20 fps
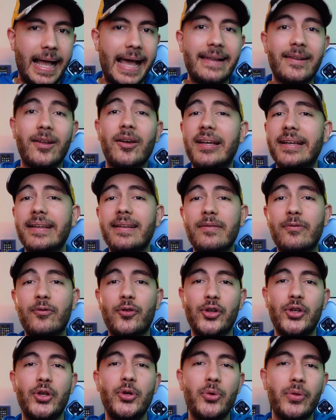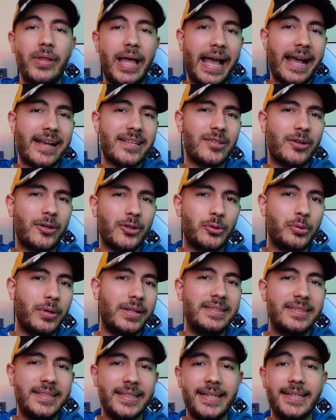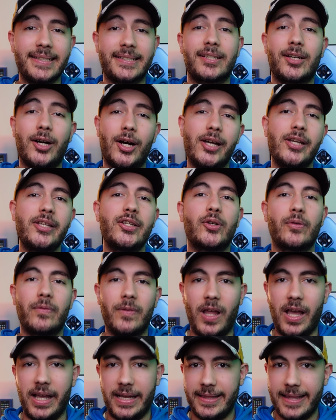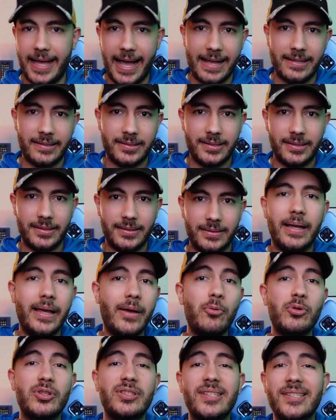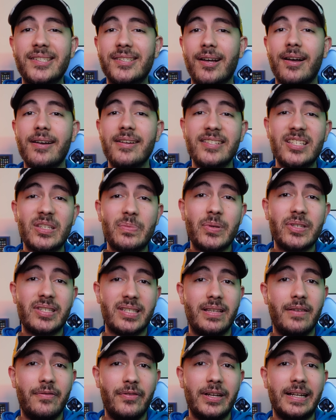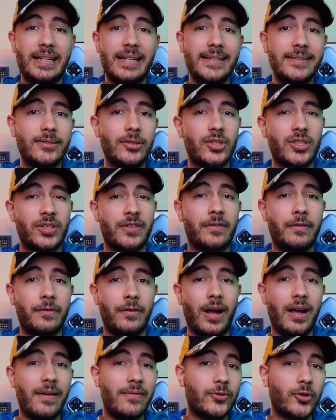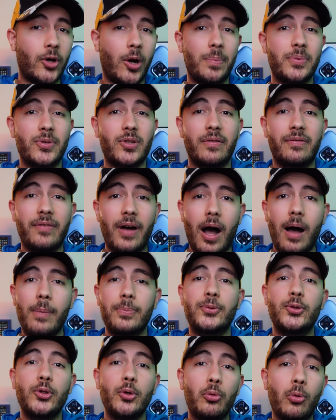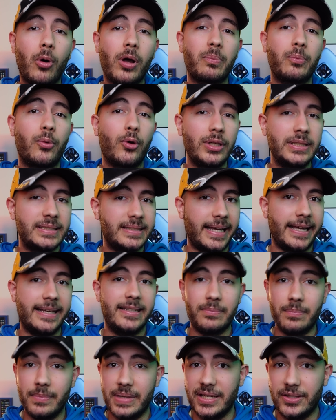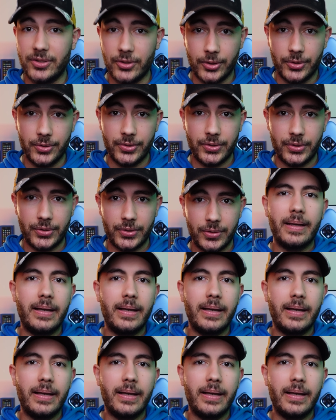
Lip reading: And luckily for you, the XR20 is kind of like that. It was designed specifically to survive drops of up to 1.8 meters.